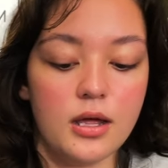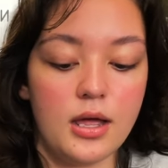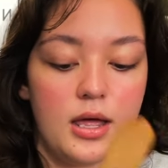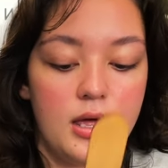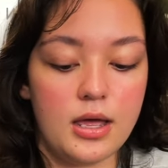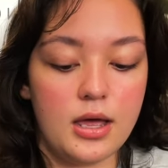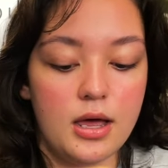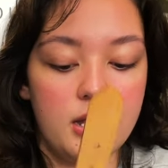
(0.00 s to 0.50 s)

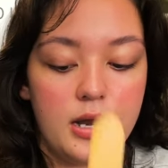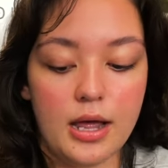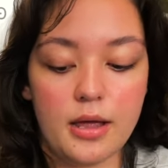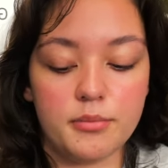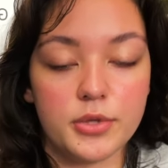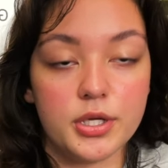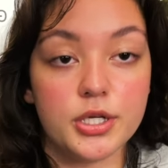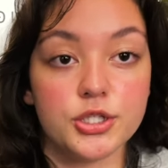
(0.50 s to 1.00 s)
And
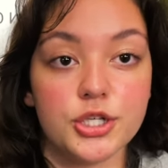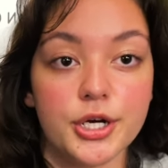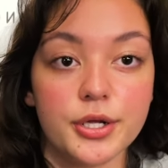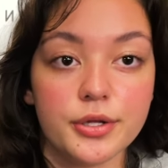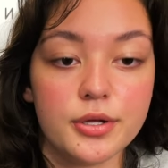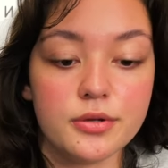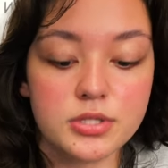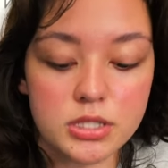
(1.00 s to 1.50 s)
I'm gonna try to
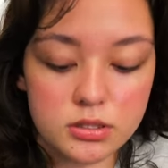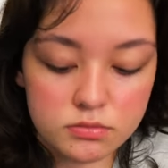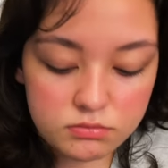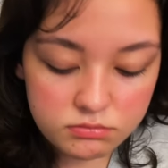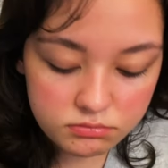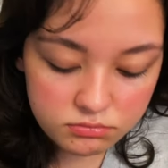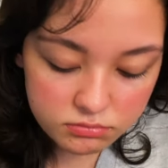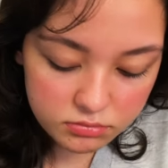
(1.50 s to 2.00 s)
close it.
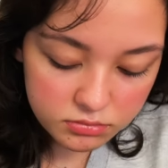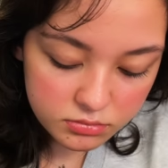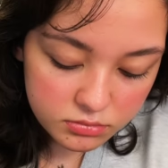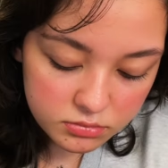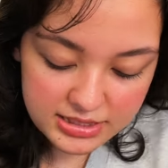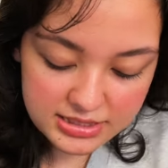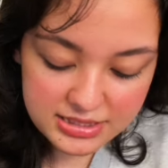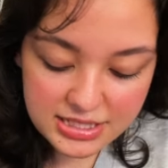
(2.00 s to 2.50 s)

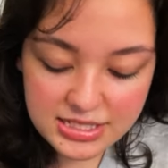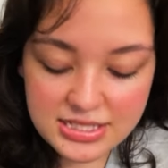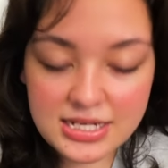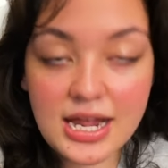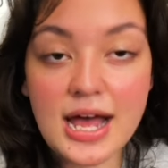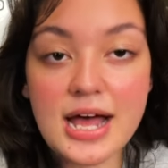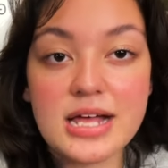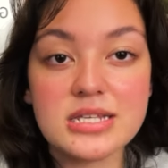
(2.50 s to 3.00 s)
Since it
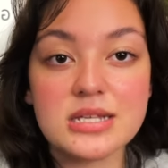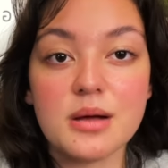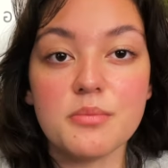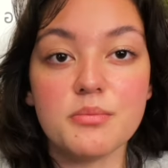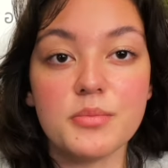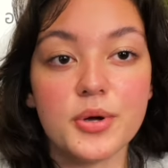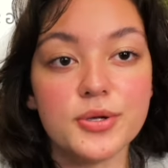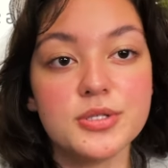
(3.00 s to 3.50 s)
has
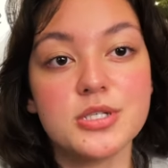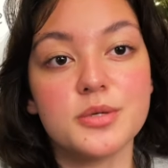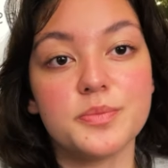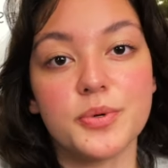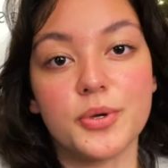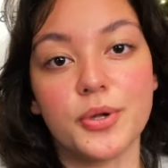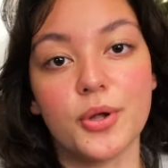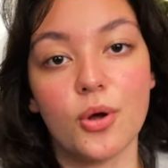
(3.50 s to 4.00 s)

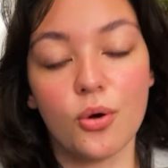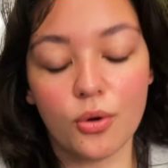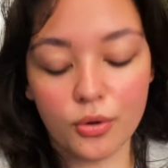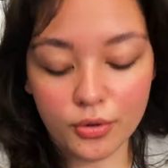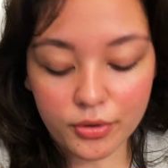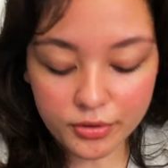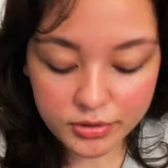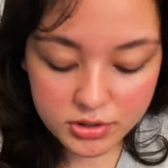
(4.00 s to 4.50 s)
multiple
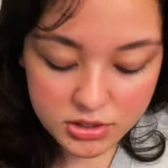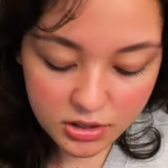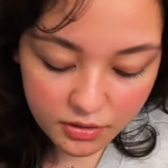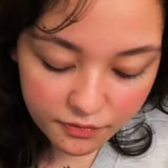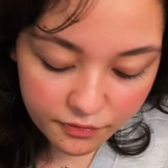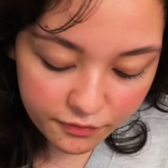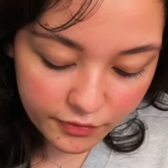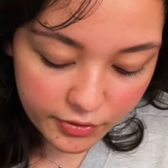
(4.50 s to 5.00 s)
holes
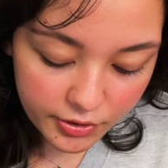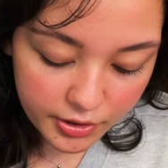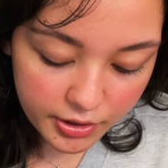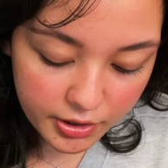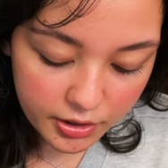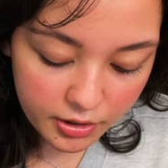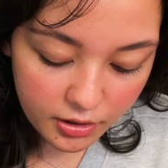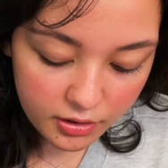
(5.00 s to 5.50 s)

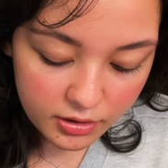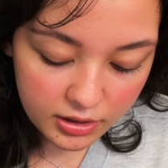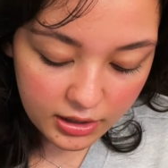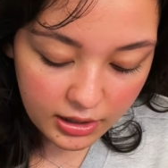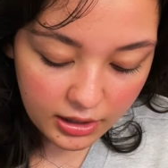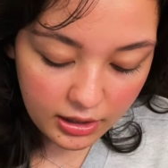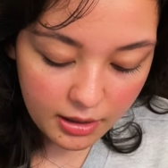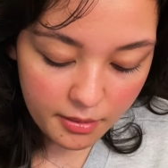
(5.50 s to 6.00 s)
for
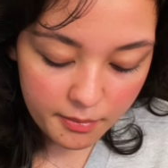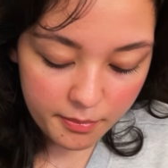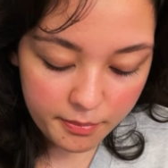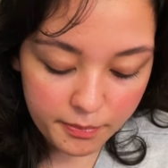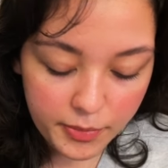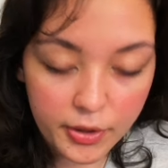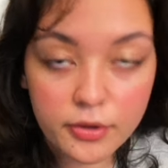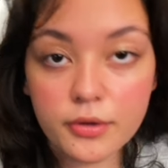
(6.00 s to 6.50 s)
the
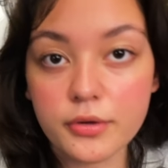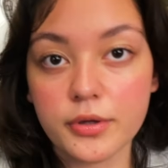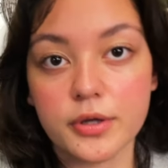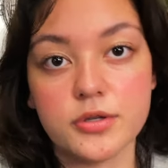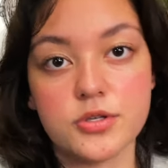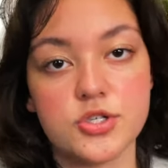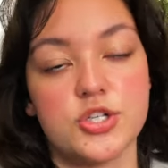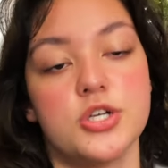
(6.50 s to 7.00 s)
buckle
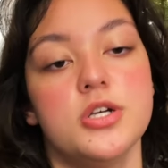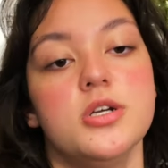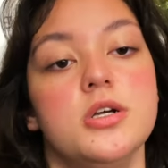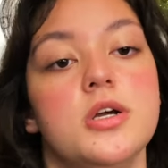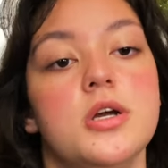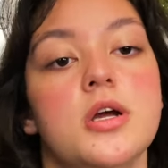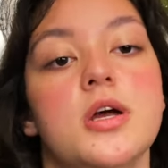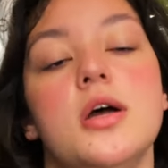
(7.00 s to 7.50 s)
closure,
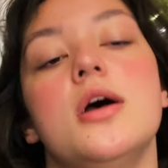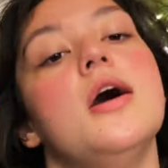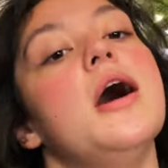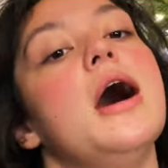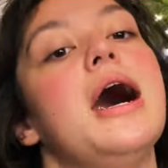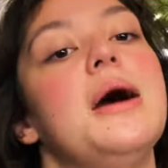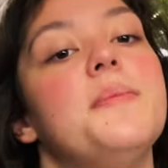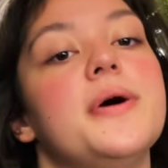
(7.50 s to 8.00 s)

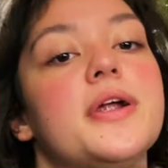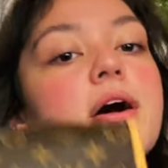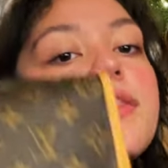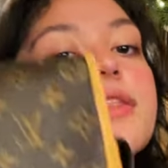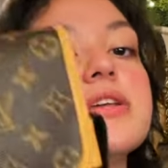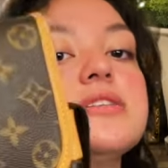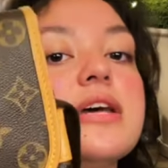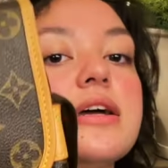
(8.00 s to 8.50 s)
I put it on
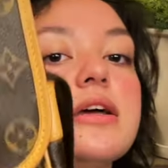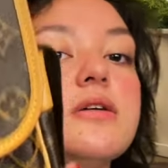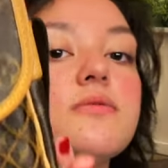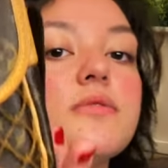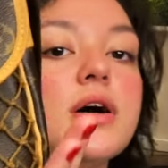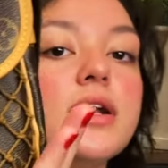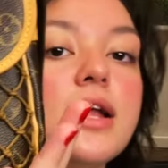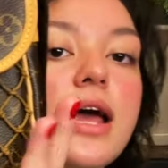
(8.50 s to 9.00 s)
the second
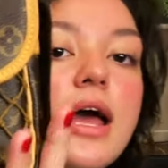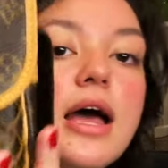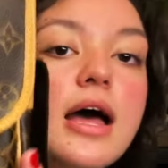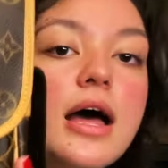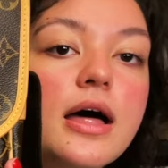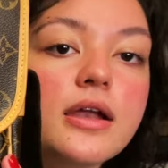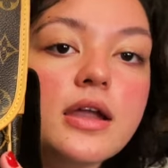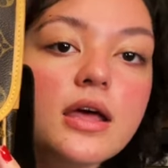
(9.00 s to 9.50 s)
one
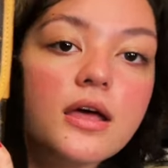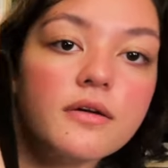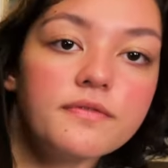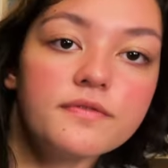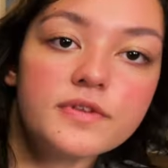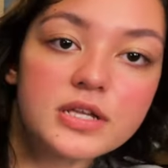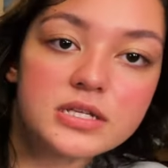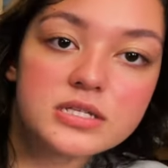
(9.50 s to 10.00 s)
and it
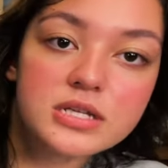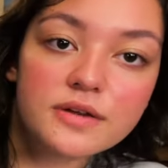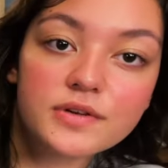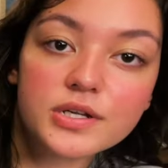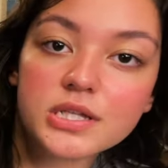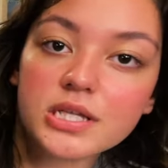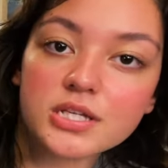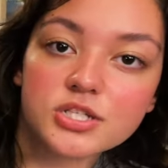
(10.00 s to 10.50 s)
fits
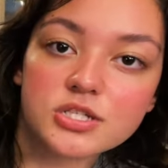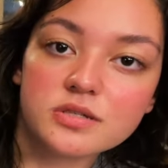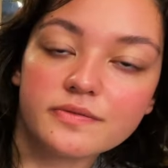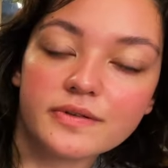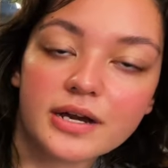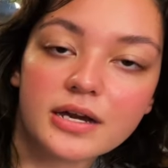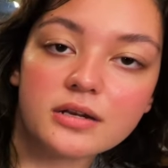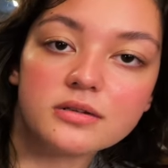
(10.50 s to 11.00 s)
everything just
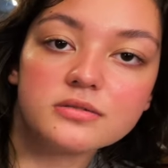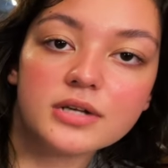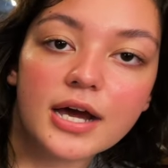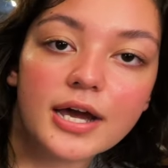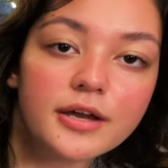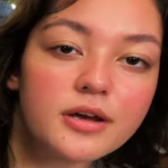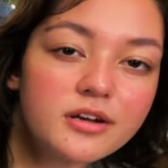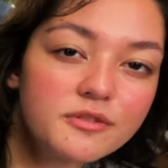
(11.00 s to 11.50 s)
fine.
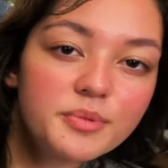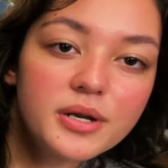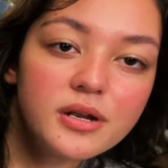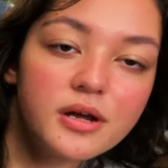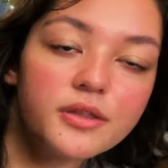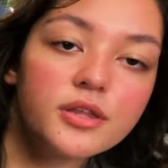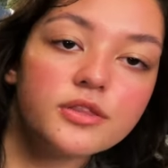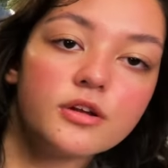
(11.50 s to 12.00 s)
I could have put it
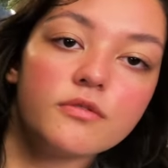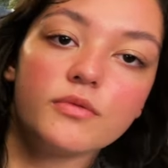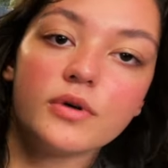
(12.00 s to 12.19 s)
on the third